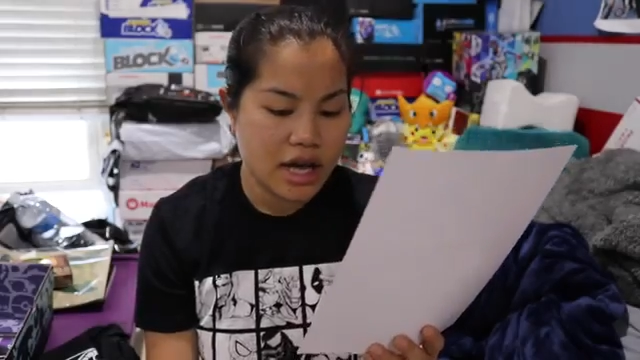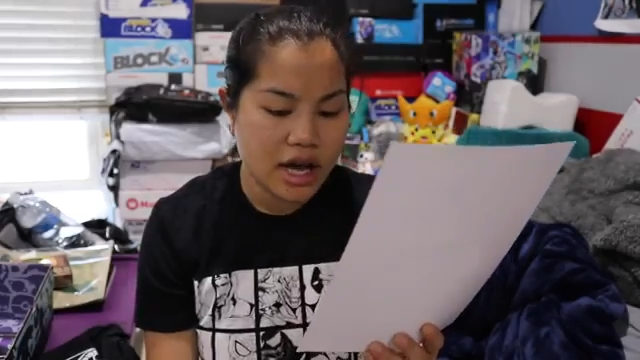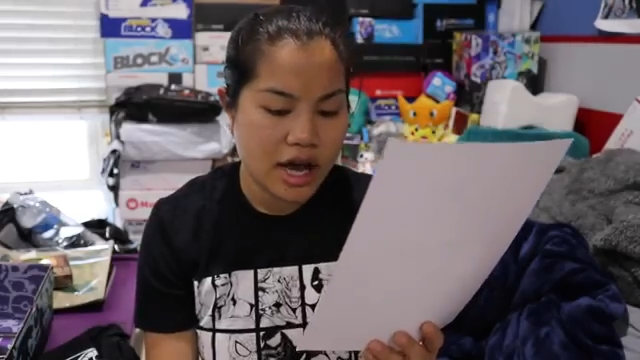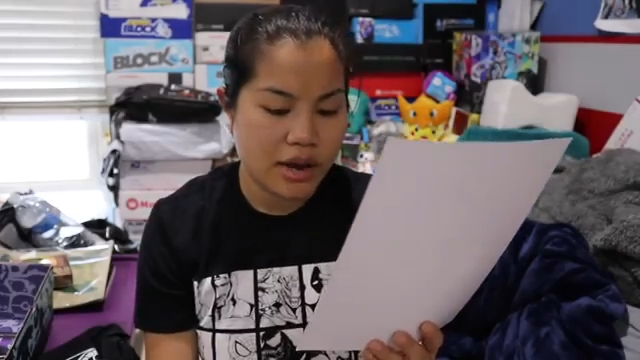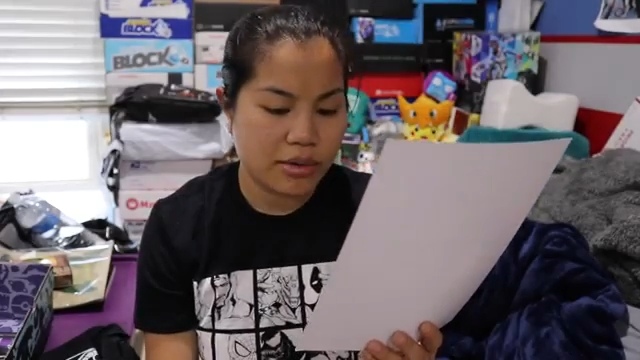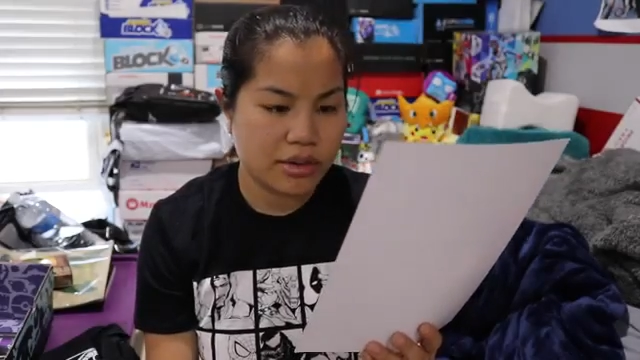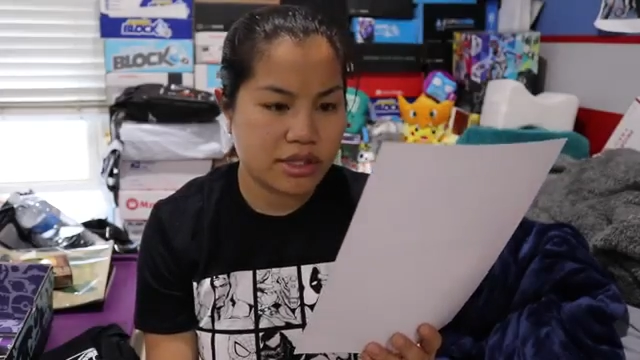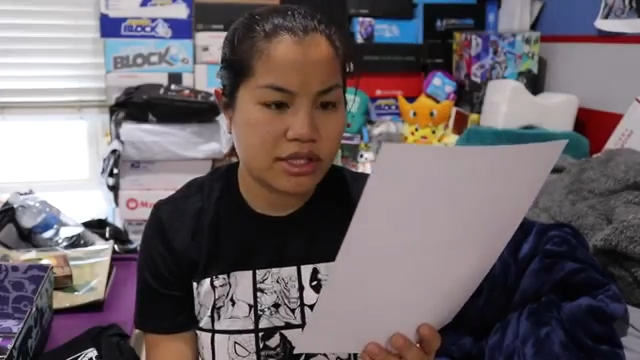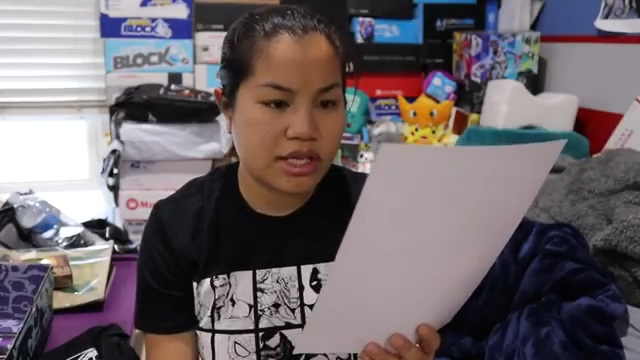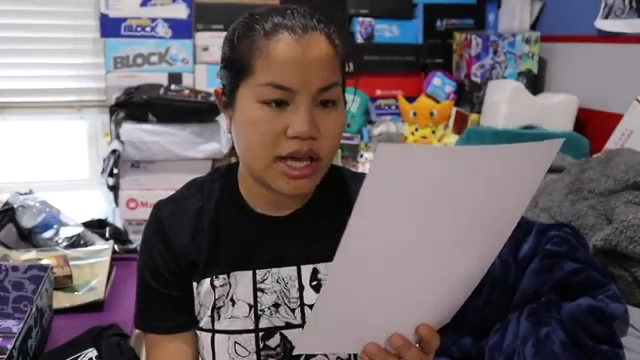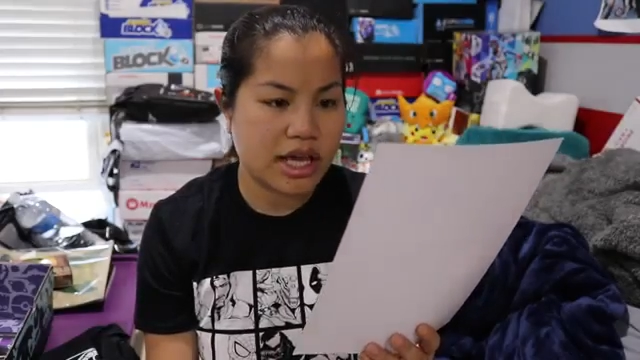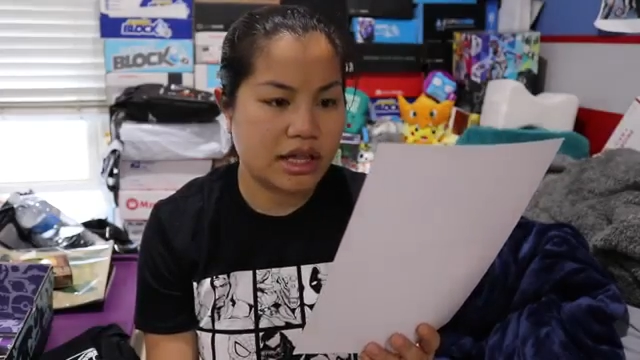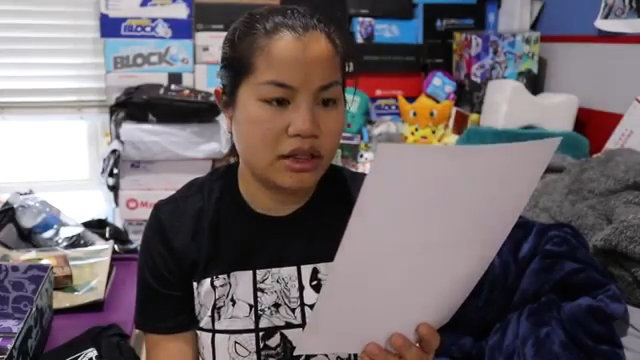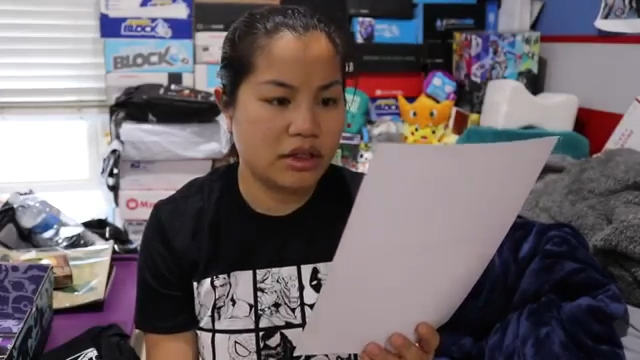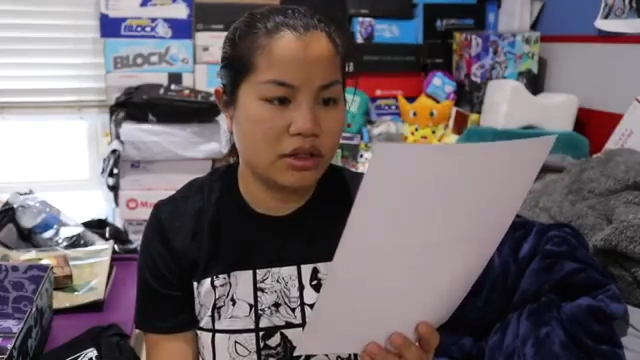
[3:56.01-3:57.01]
I would
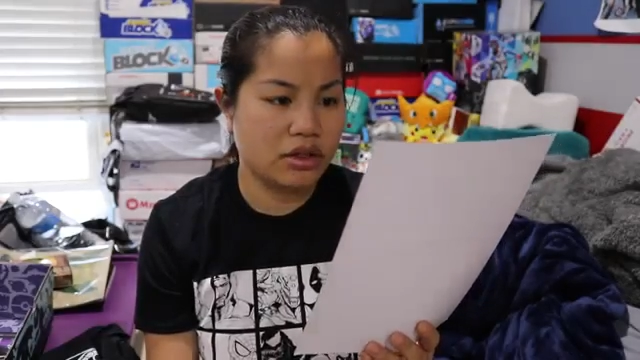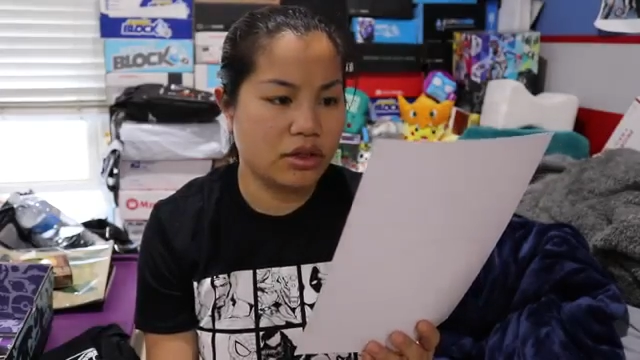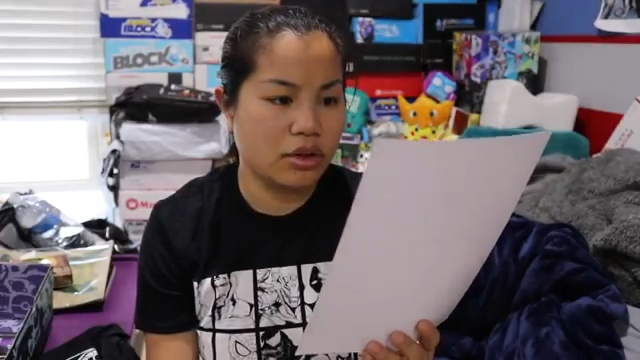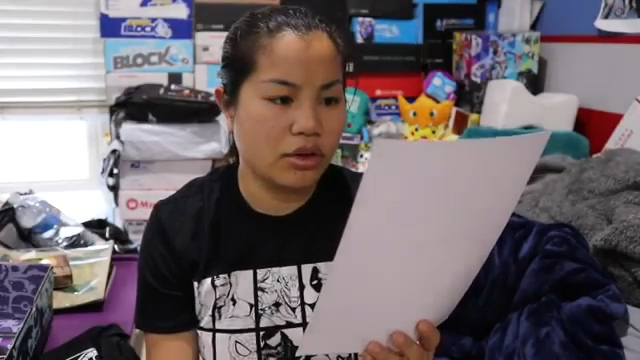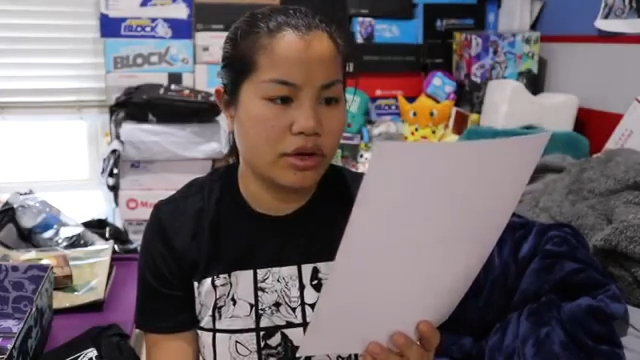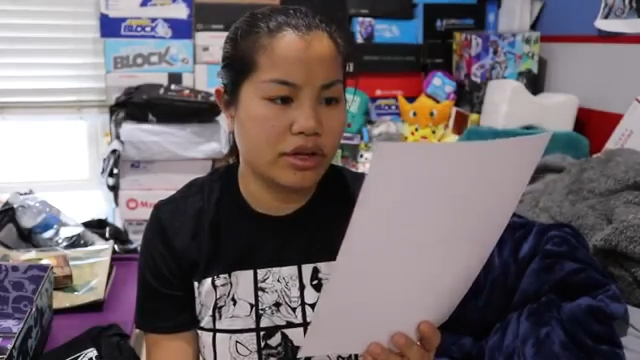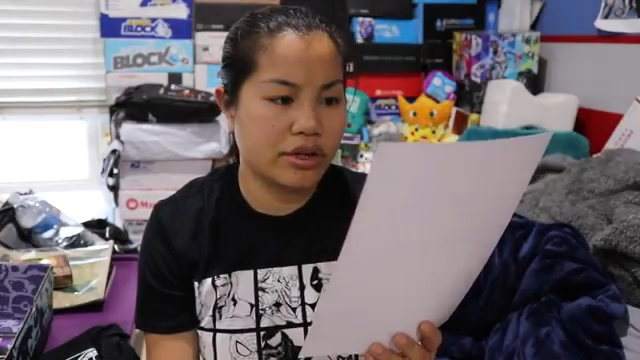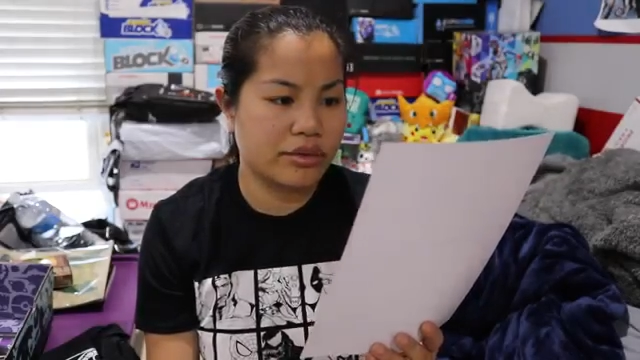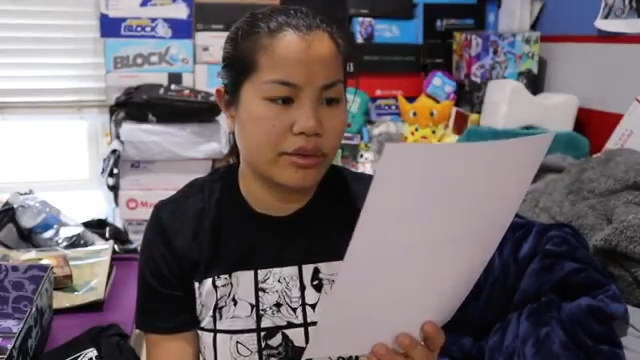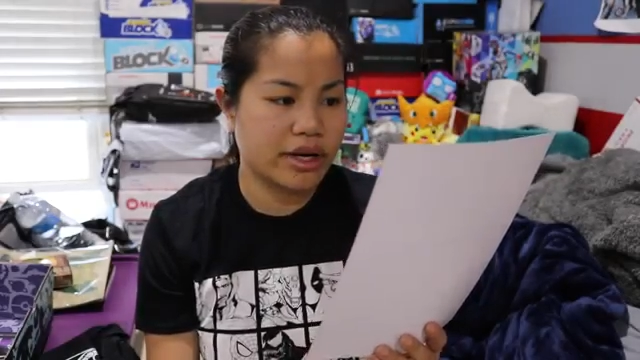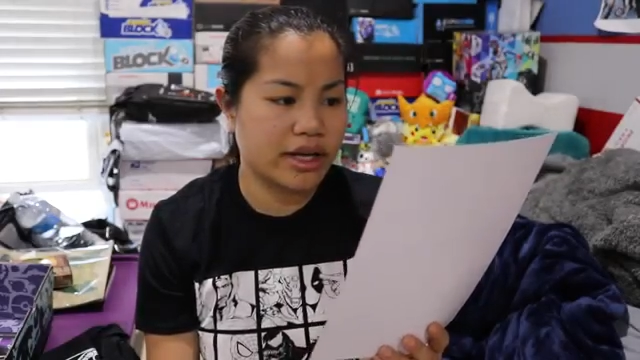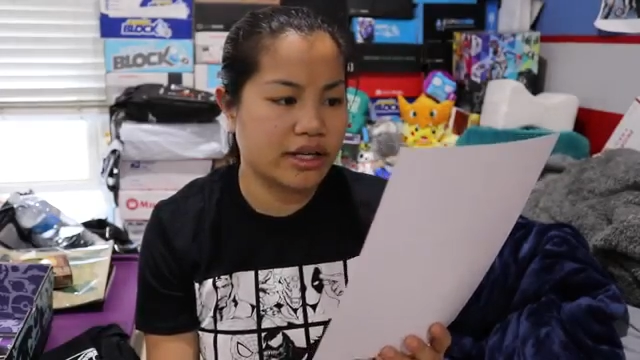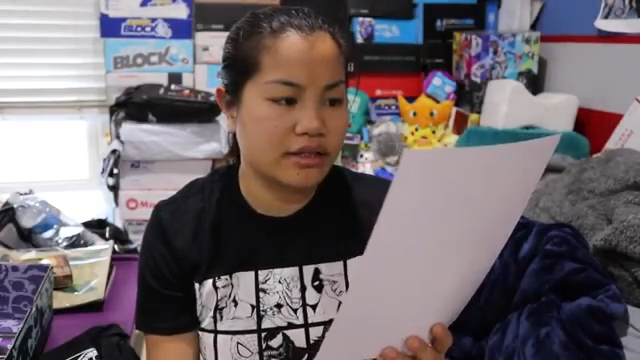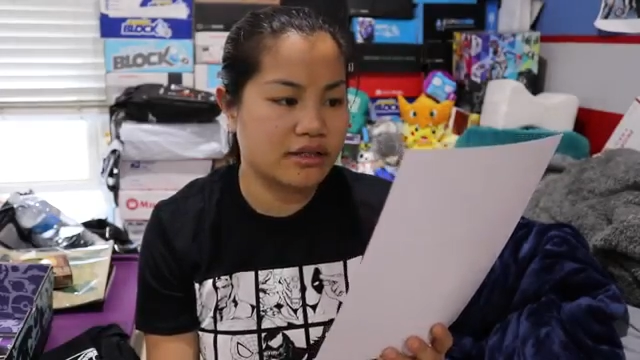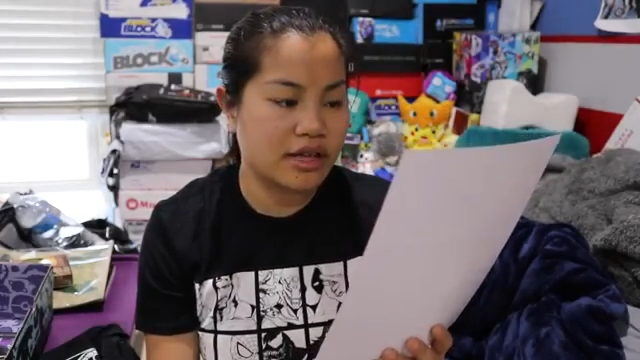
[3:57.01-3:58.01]
say, Lord of the
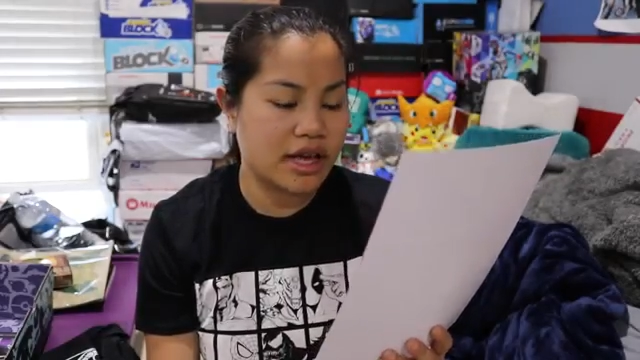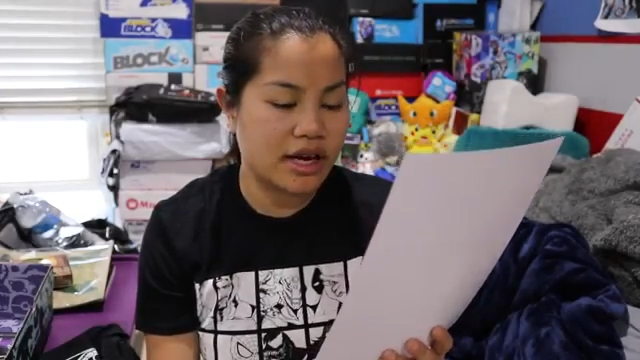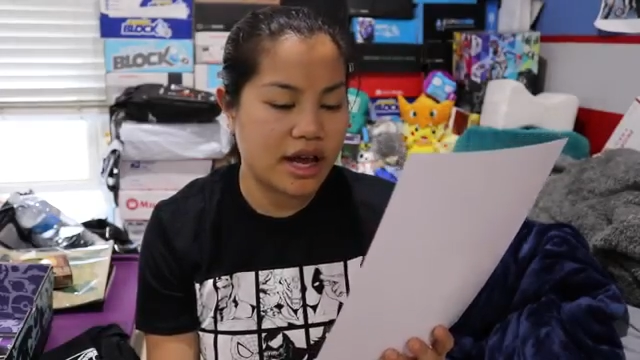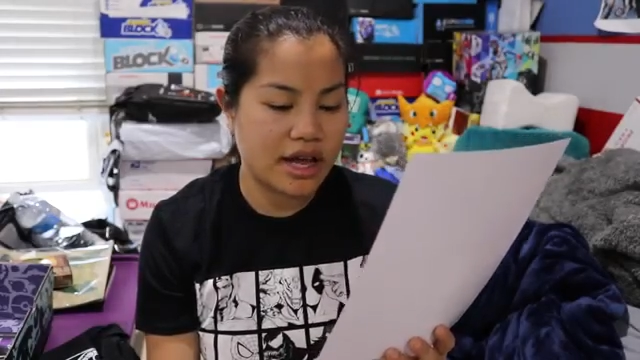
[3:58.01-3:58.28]
Rings and